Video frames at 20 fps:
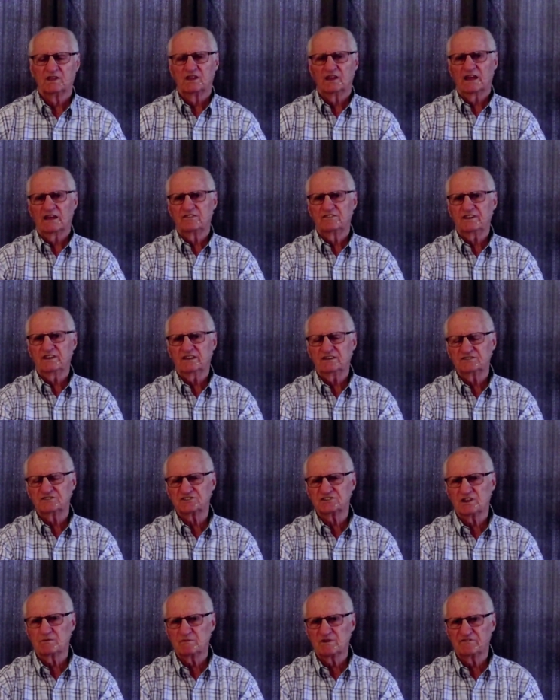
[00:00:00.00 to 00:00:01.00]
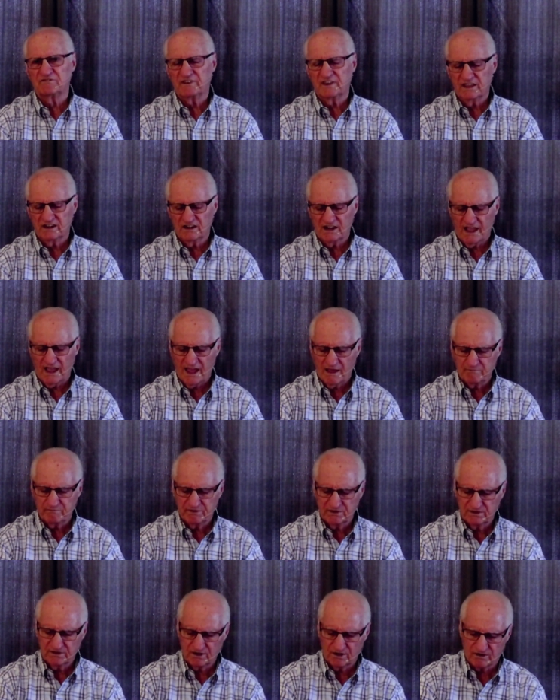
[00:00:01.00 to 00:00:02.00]
And then some event
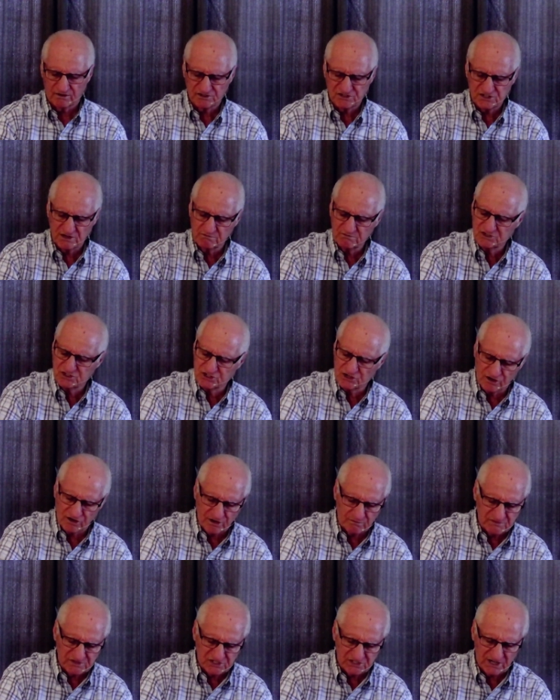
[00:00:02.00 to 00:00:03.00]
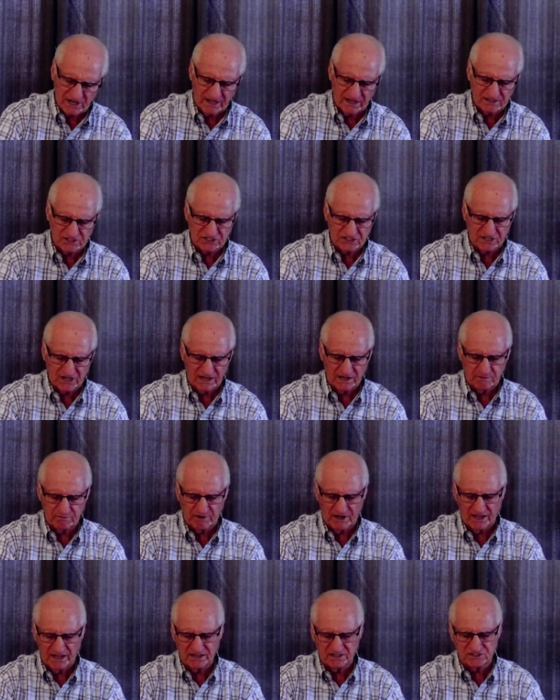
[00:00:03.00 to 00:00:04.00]
happen, or some circumstance take
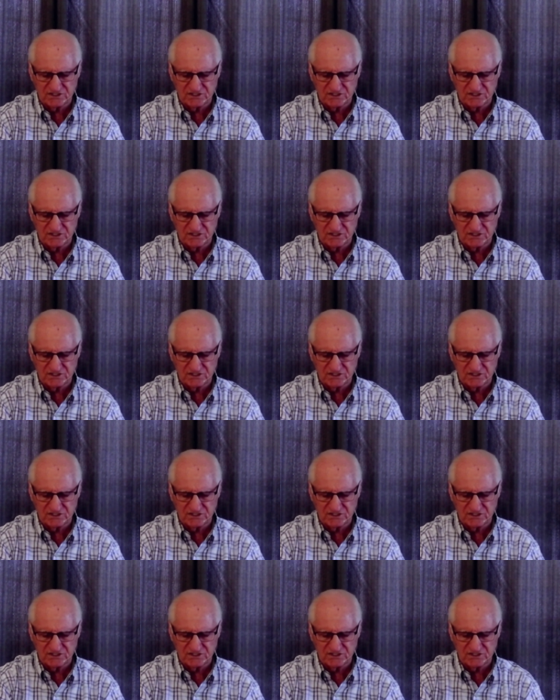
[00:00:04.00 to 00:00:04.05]
place,